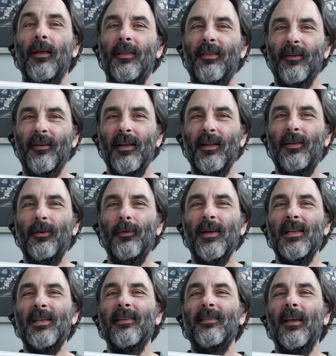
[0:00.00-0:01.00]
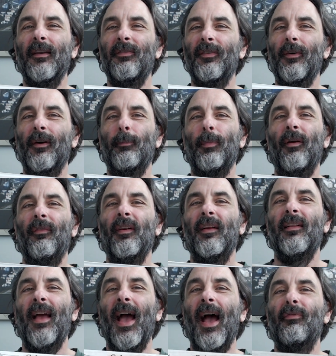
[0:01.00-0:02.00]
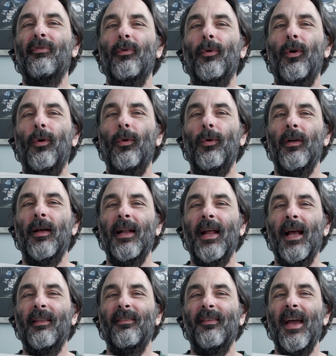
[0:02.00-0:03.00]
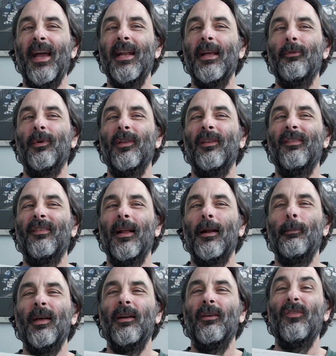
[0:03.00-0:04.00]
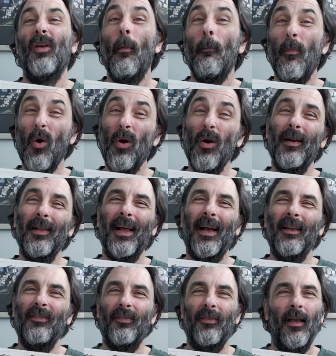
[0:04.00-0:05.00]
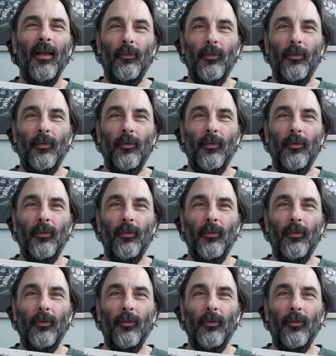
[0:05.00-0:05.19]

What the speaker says: 32 inches gives you a perfect half roll, and that's 81 centimeters, more or less.